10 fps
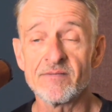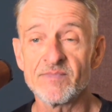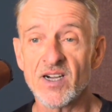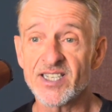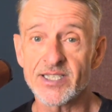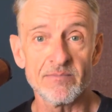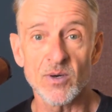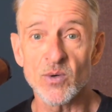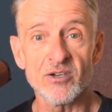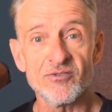Nice
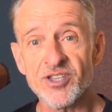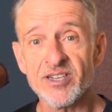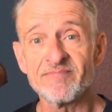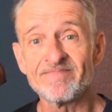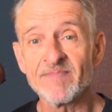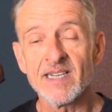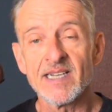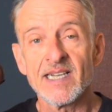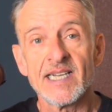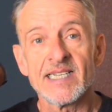simple little rhythm
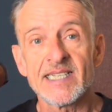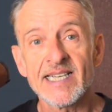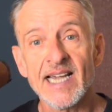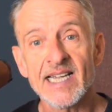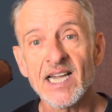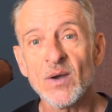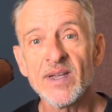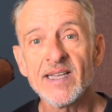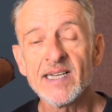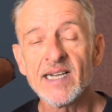to get
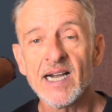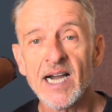going.